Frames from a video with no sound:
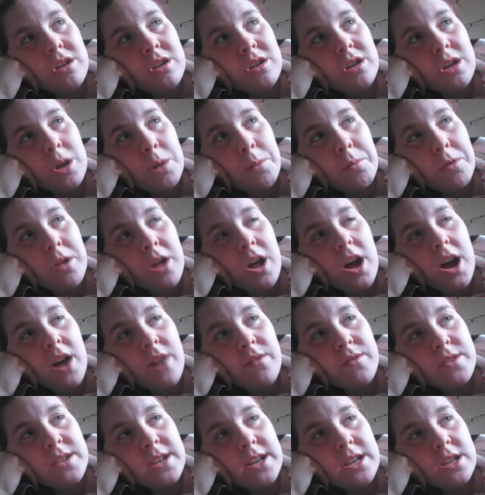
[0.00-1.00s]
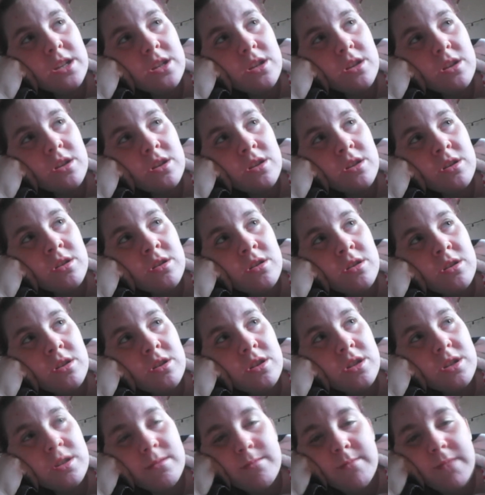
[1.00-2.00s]
couple half a dozen,
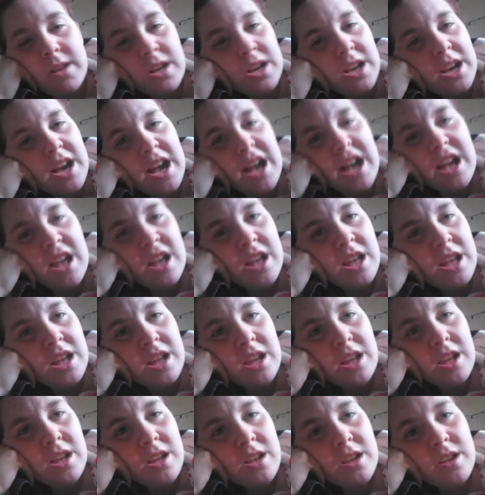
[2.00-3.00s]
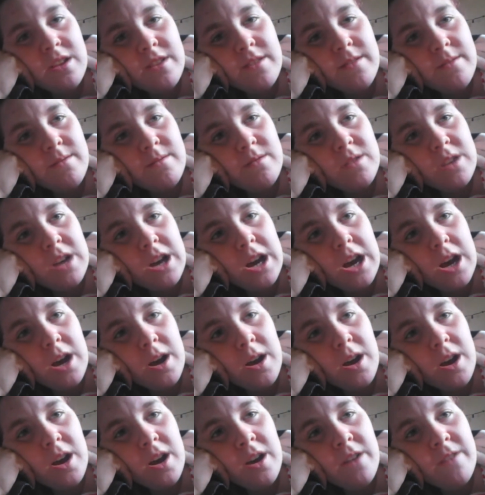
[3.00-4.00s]
similar. like that,
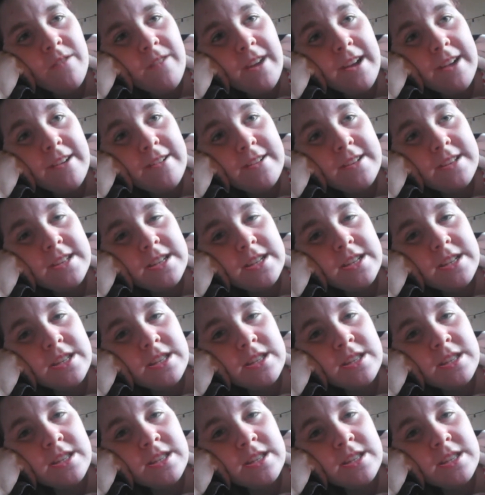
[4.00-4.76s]
uh, viruses.